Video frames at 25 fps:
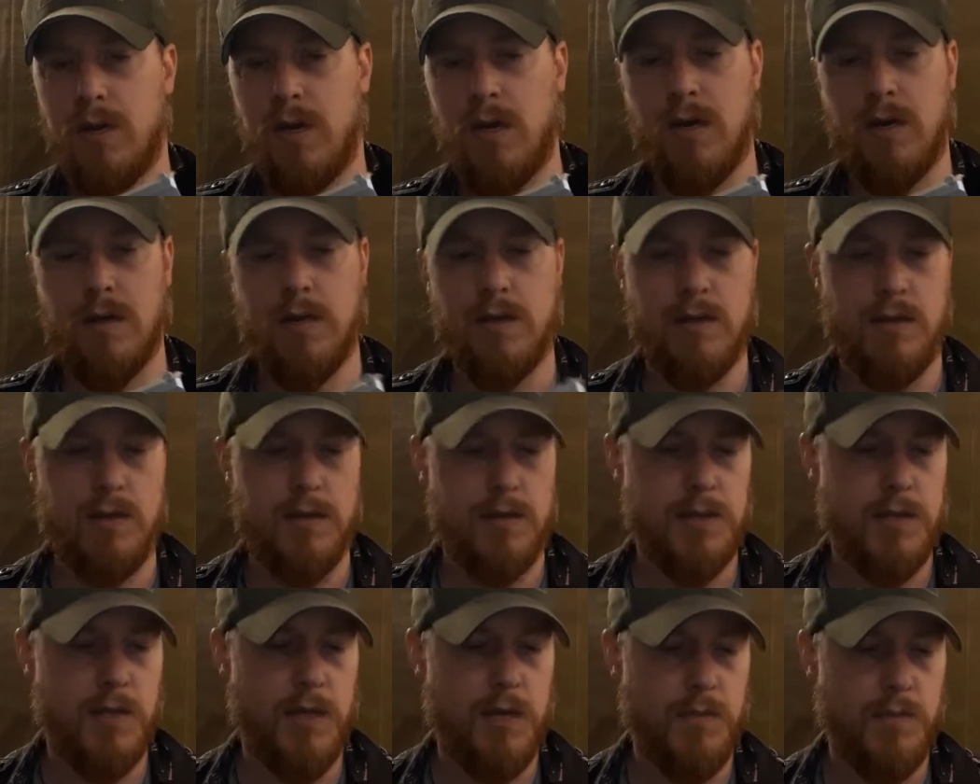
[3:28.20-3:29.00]
either the
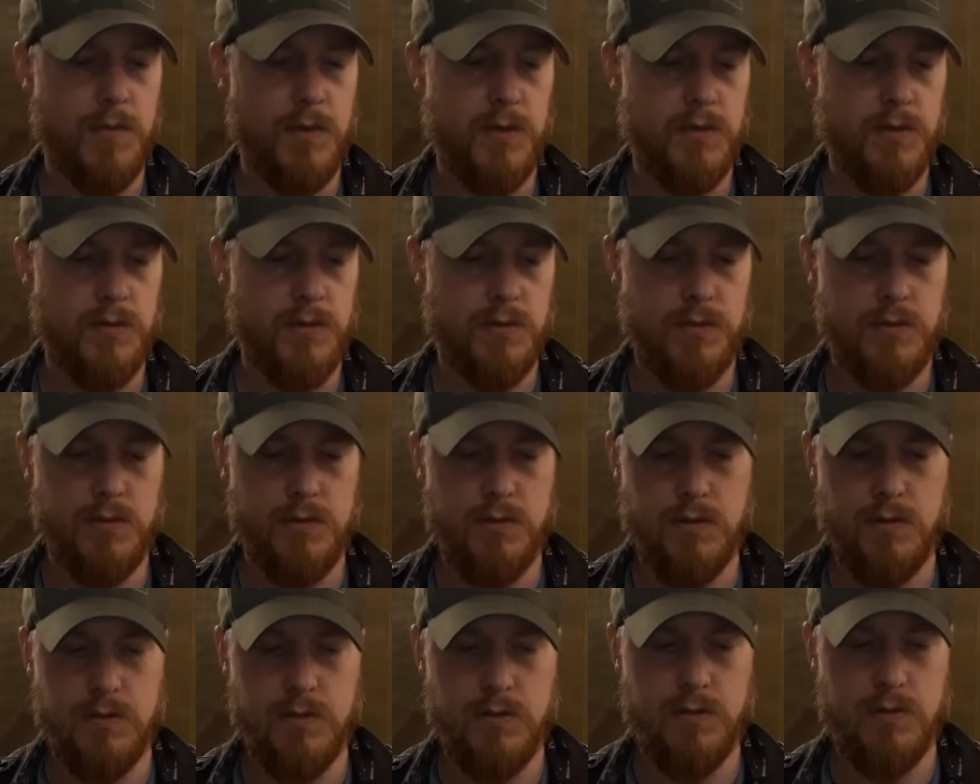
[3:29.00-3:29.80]
TM guns
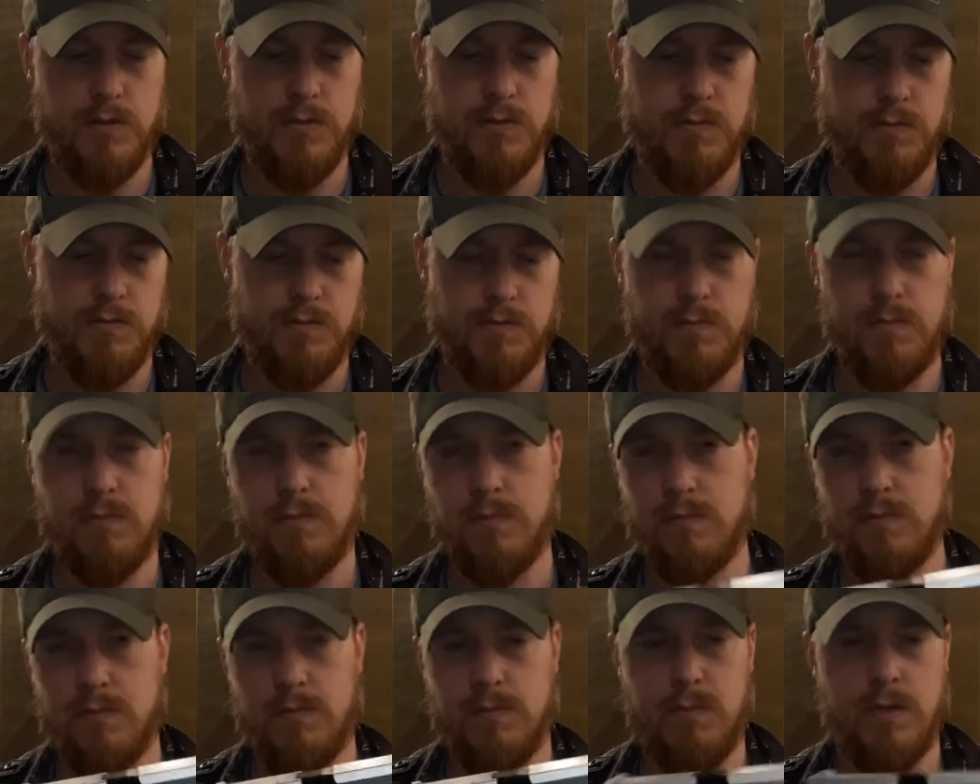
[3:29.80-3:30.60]
or
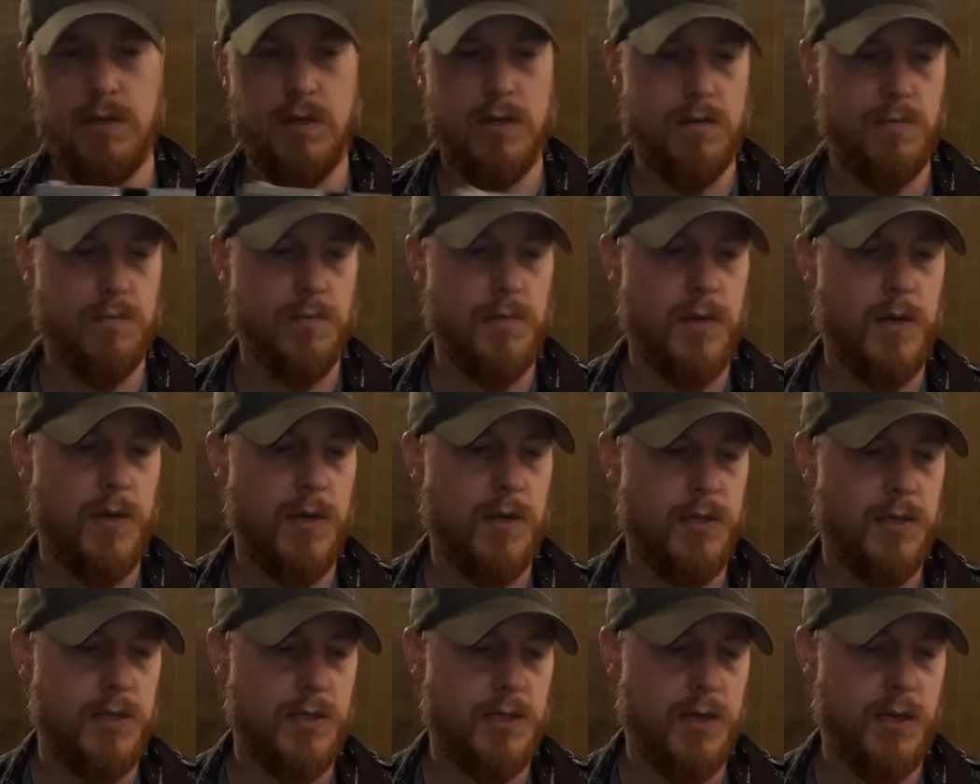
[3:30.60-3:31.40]
the
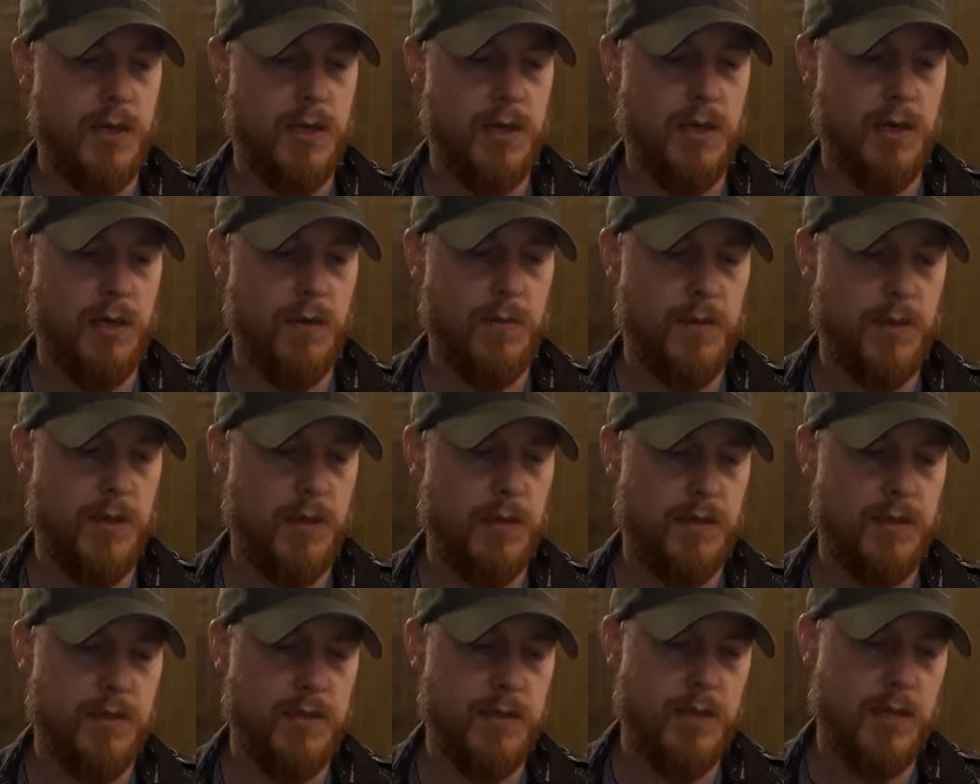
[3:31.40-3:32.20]
UHC
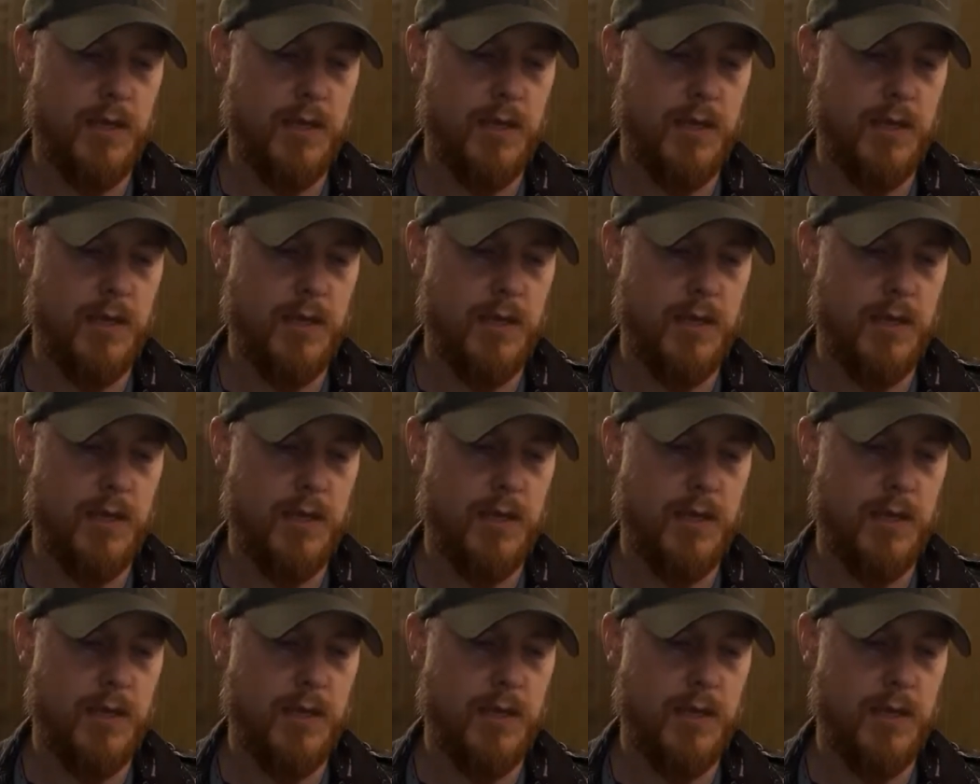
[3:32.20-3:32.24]
copies.